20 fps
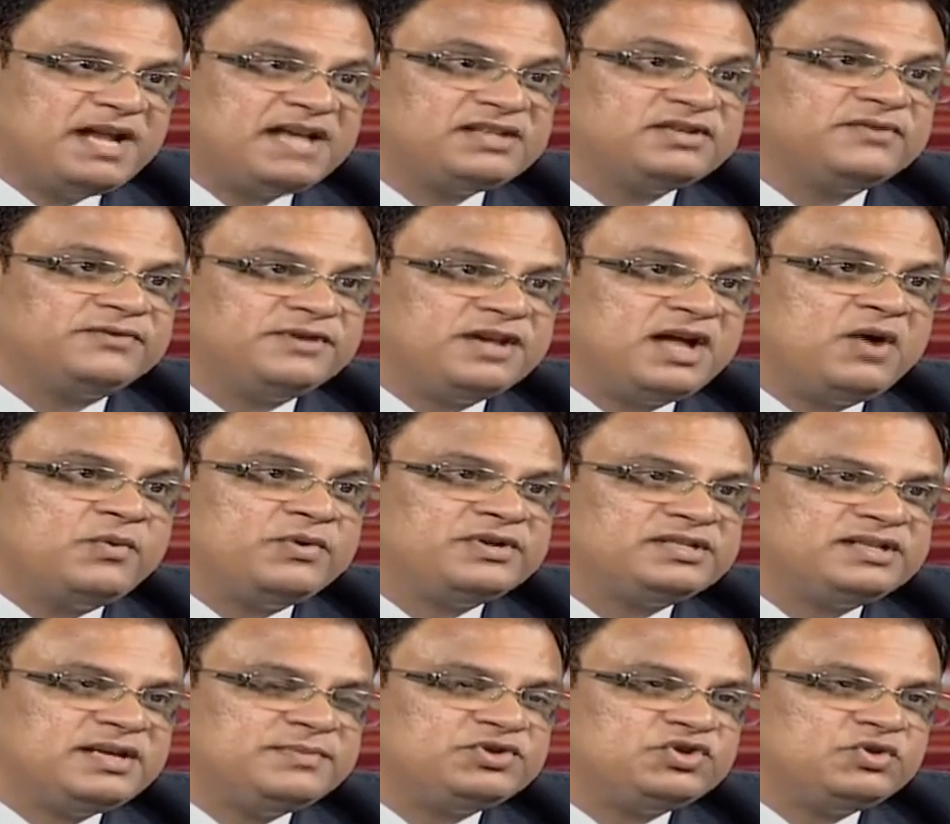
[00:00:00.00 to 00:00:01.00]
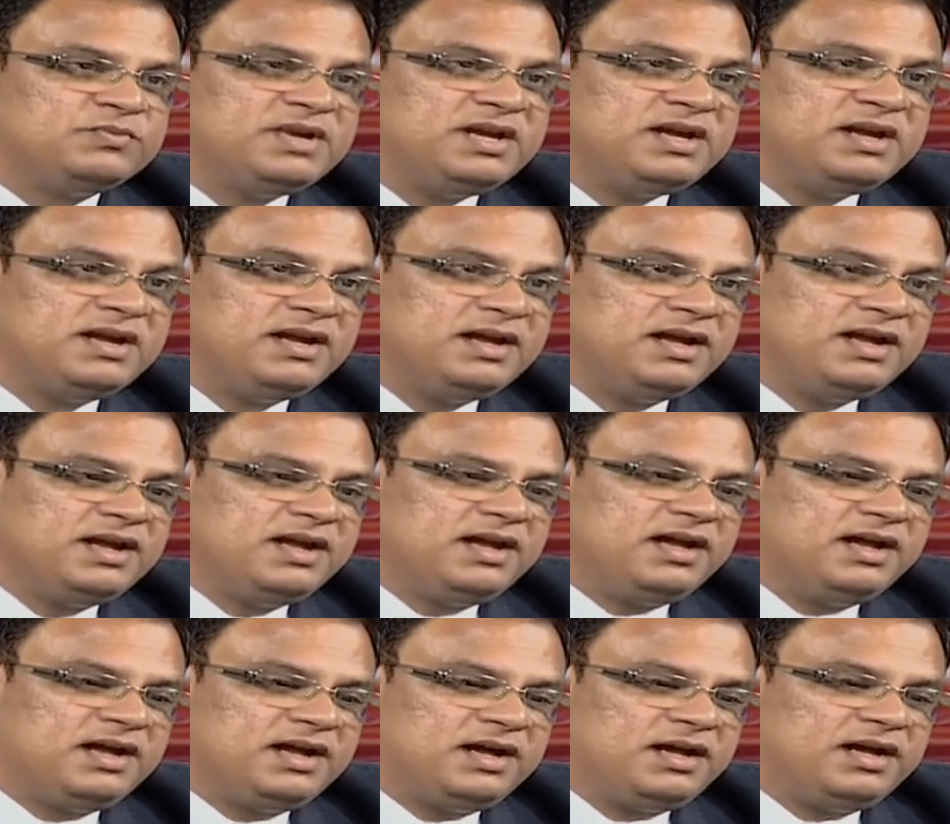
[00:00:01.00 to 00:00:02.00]
But as of now, it seems to be,
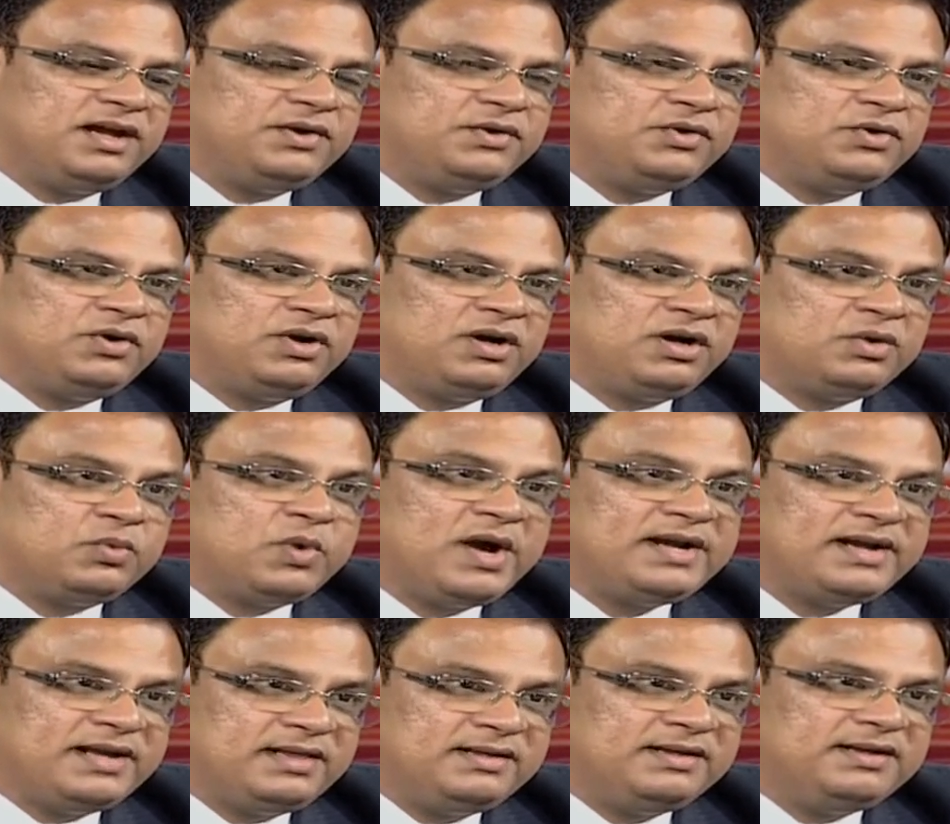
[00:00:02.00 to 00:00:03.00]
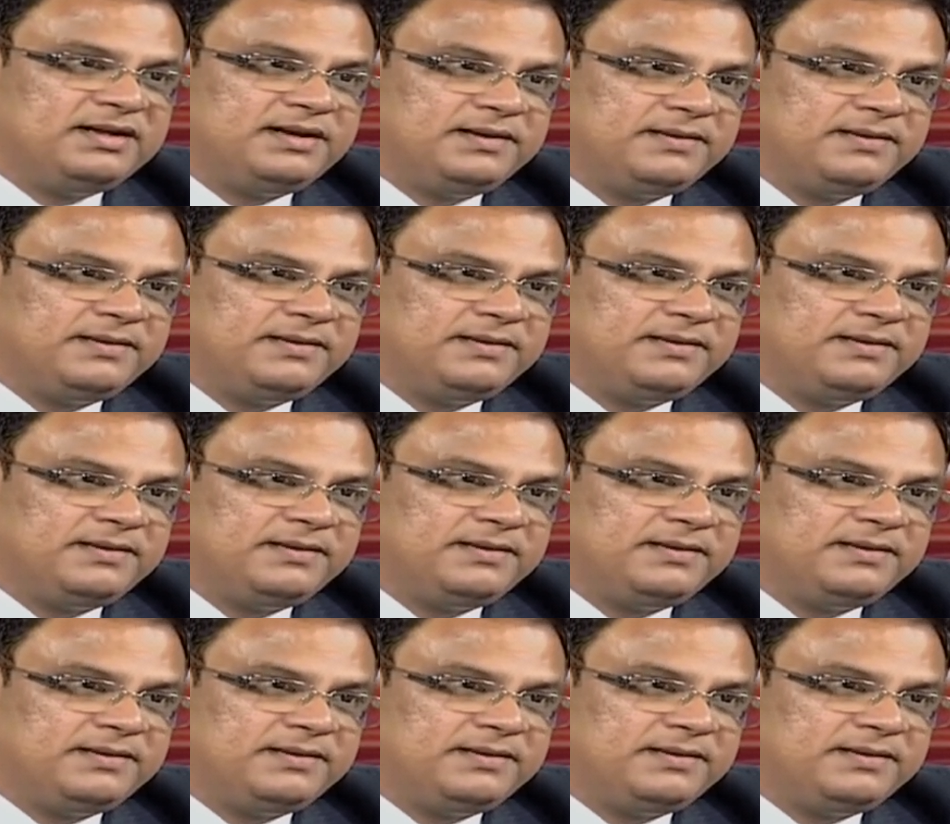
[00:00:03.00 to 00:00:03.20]
quite healthy.